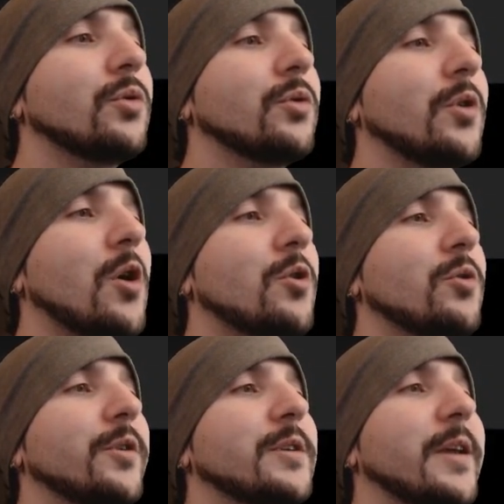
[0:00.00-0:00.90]
Oh cool,
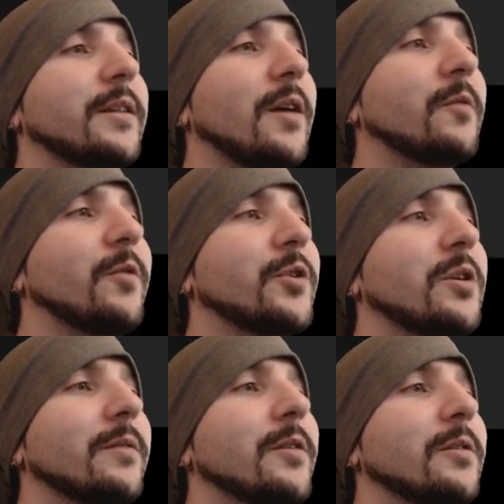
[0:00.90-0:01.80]
there's like a dark version
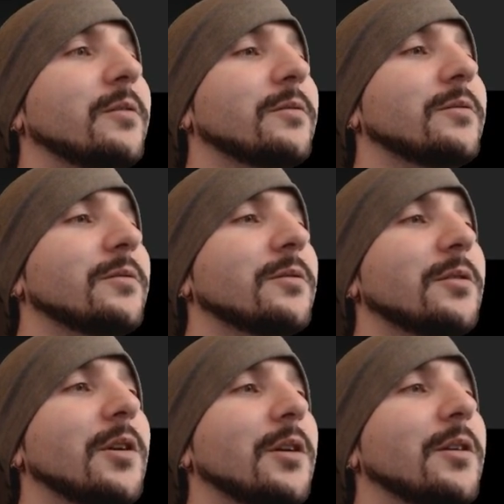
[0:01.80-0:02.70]
of her.
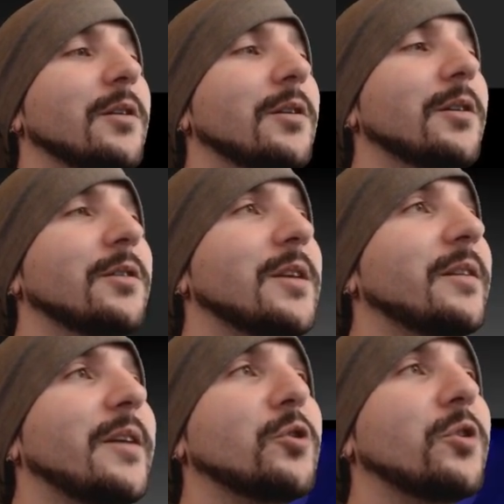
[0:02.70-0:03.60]

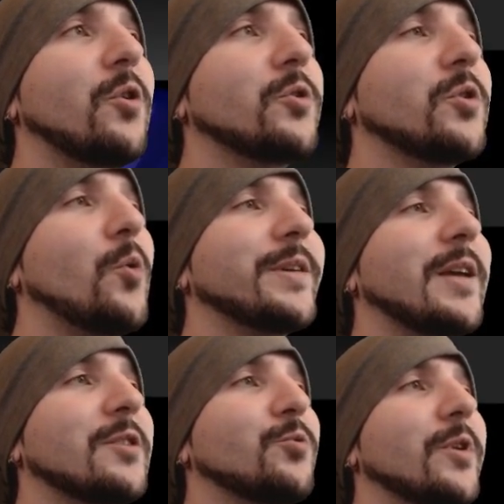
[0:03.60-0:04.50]
Zelda also always
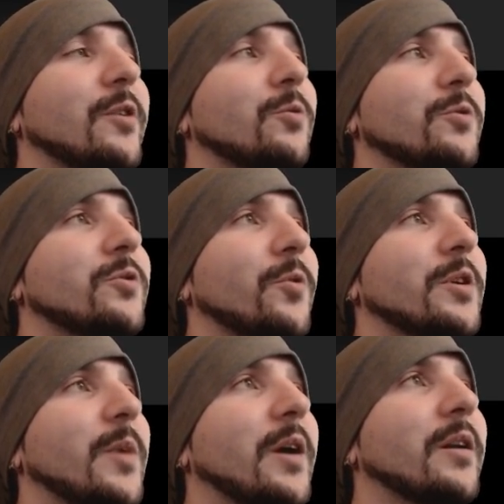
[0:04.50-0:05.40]
has really cool stories,
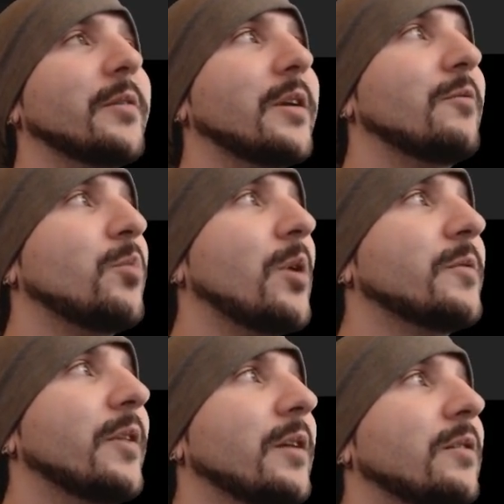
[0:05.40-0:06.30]
man. I'm gonna give him props
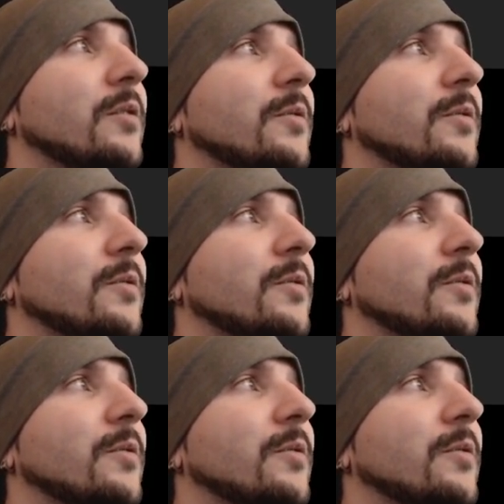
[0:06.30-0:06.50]
for that too.